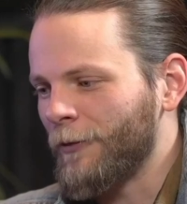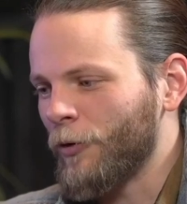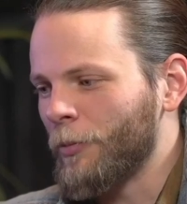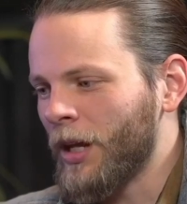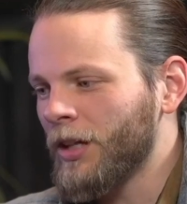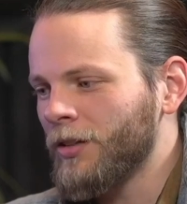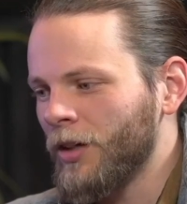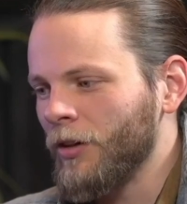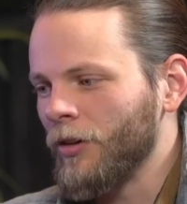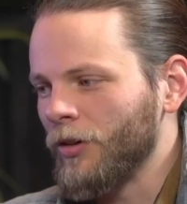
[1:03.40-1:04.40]
for many
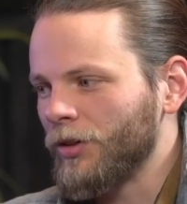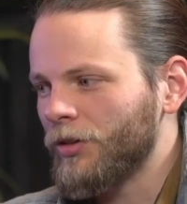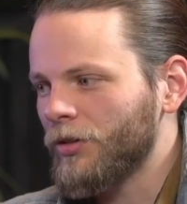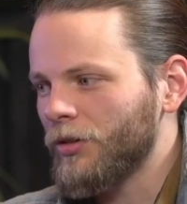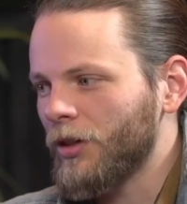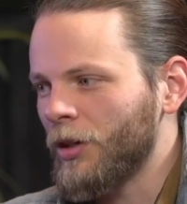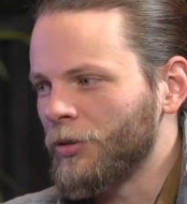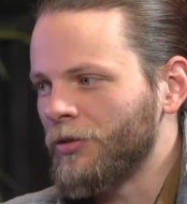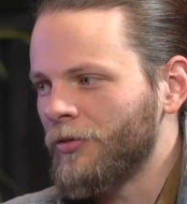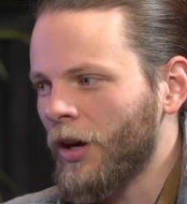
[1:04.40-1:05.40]
years, it
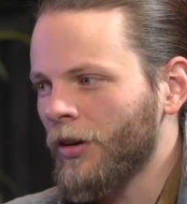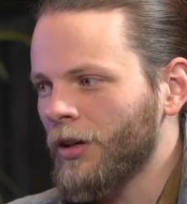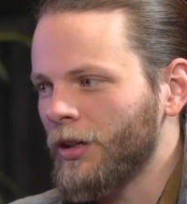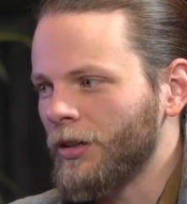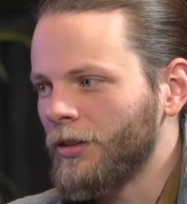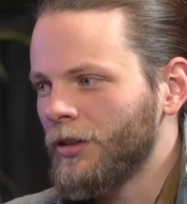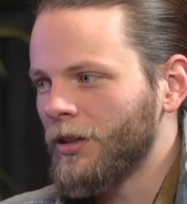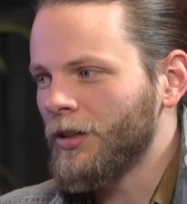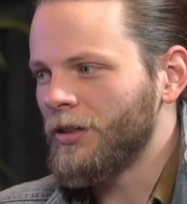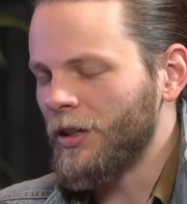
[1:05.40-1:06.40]
was a very
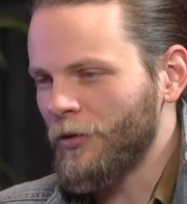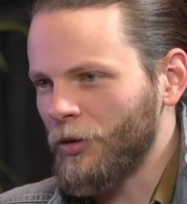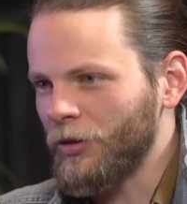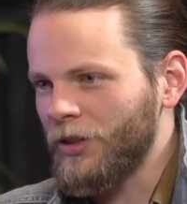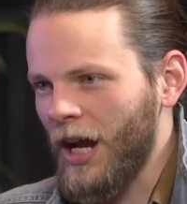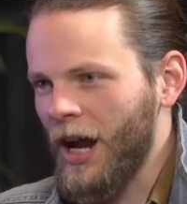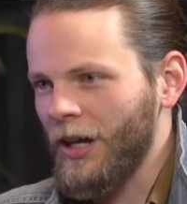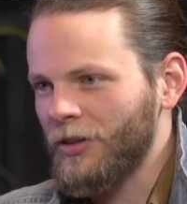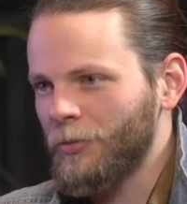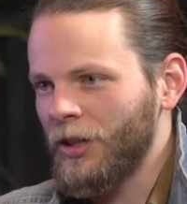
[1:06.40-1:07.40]
difficult
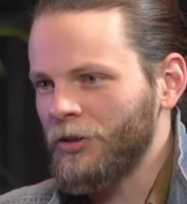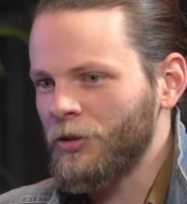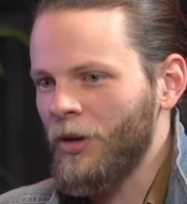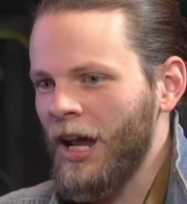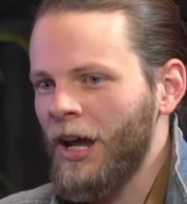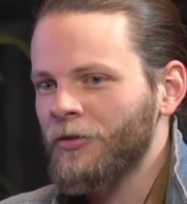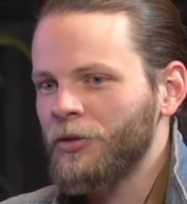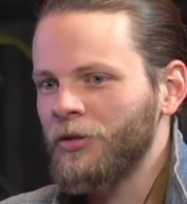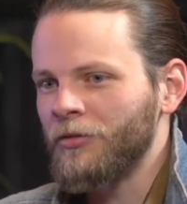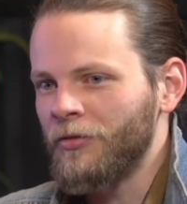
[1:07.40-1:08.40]
task because you have
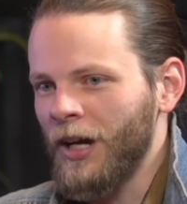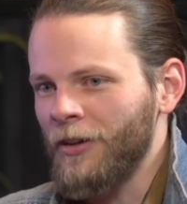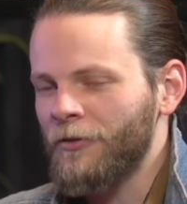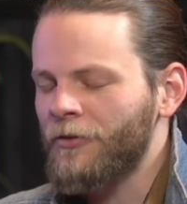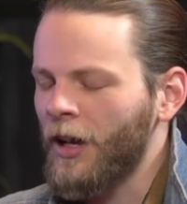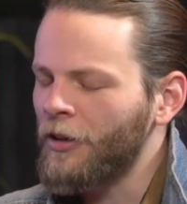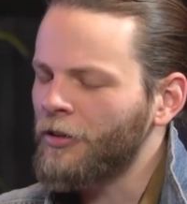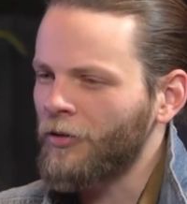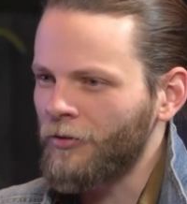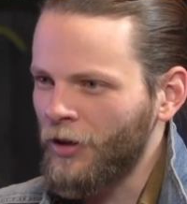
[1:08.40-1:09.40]
to convey faith
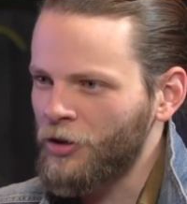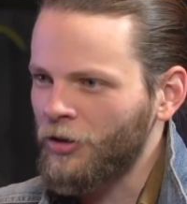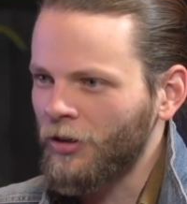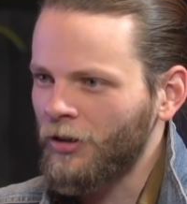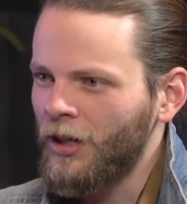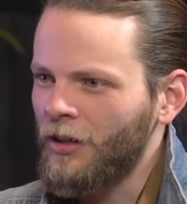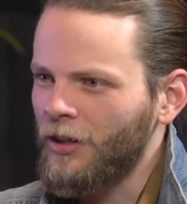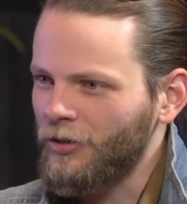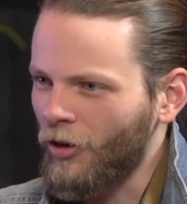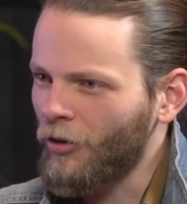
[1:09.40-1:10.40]
in a vision
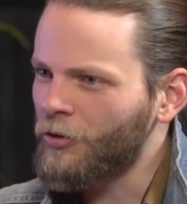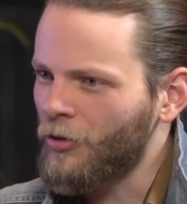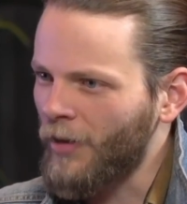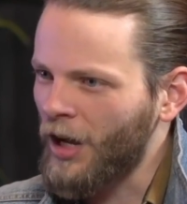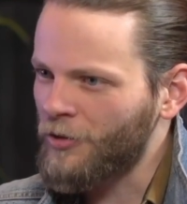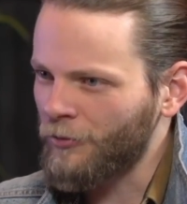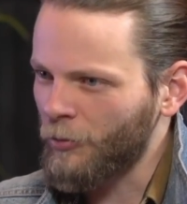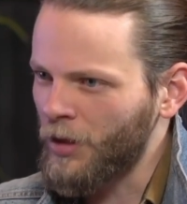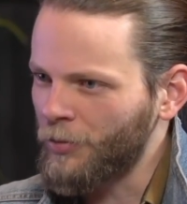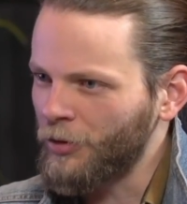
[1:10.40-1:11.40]
that is hard to imagine for
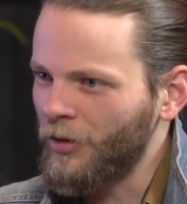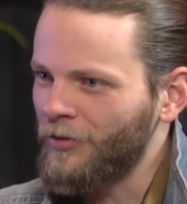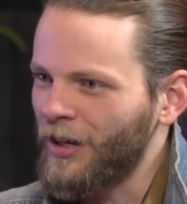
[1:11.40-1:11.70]
people who have never